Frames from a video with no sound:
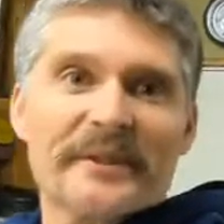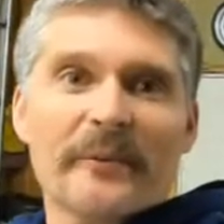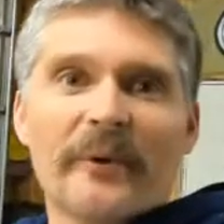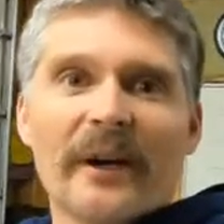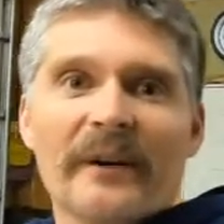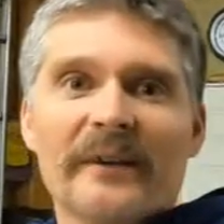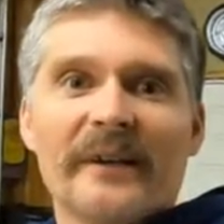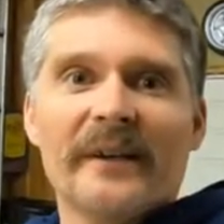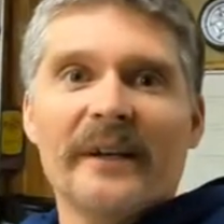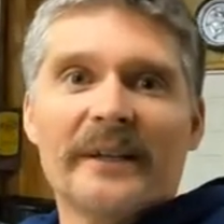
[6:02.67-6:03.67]

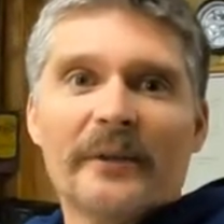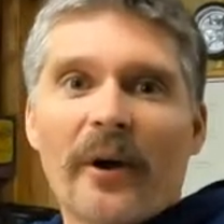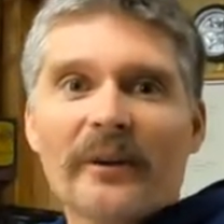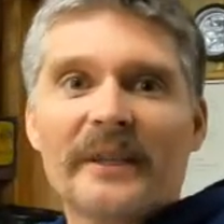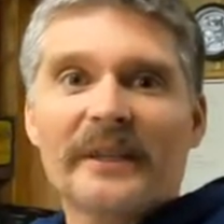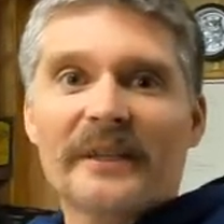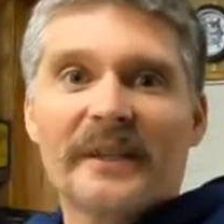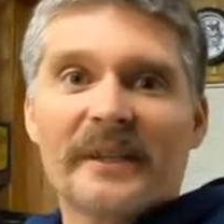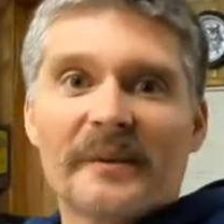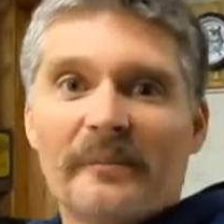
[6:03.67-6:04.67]
somewhere talking
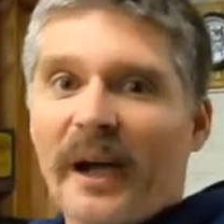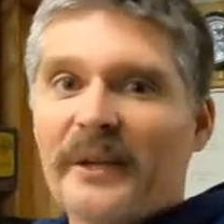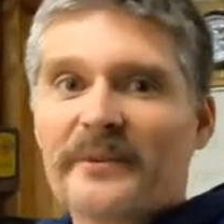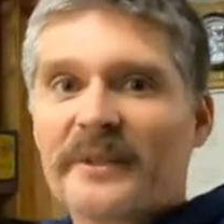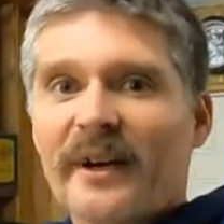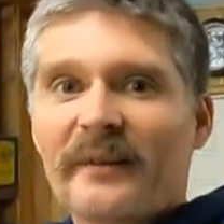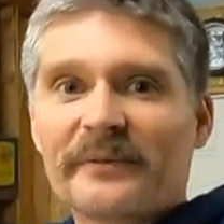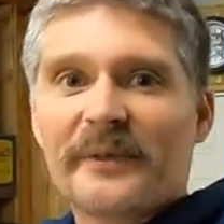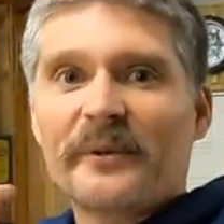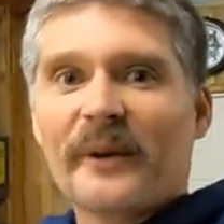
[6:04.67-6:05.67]
by
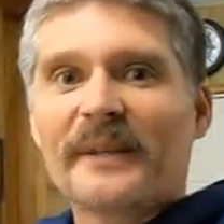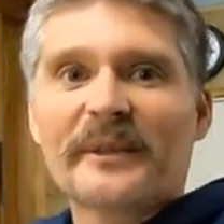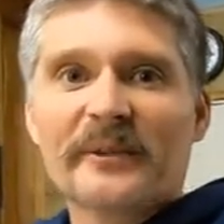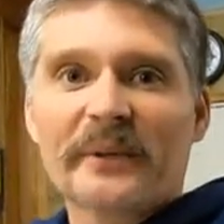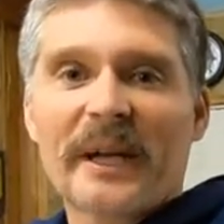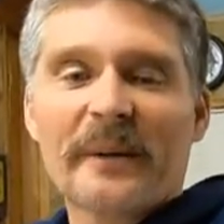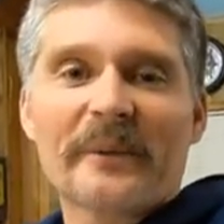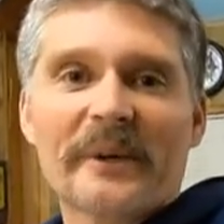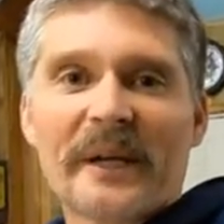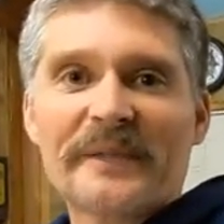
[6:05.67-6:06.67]
yourself to a little
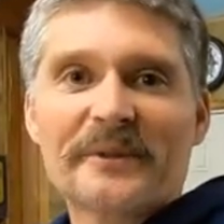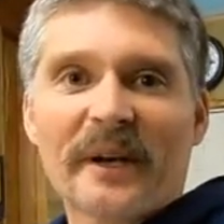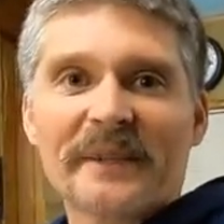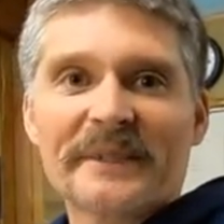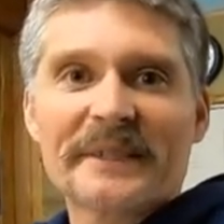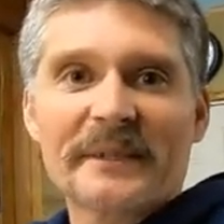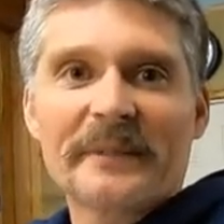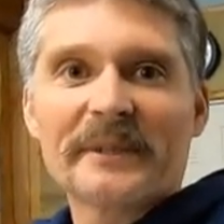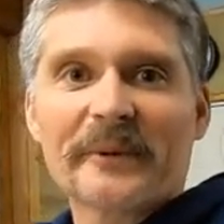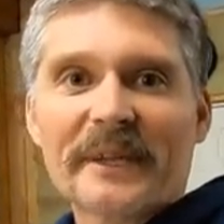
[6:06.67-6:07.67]
camera and trying to seem
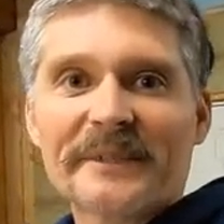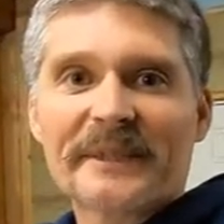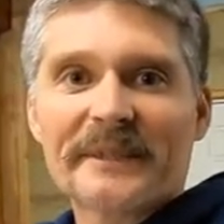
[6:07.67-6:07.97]
interesting.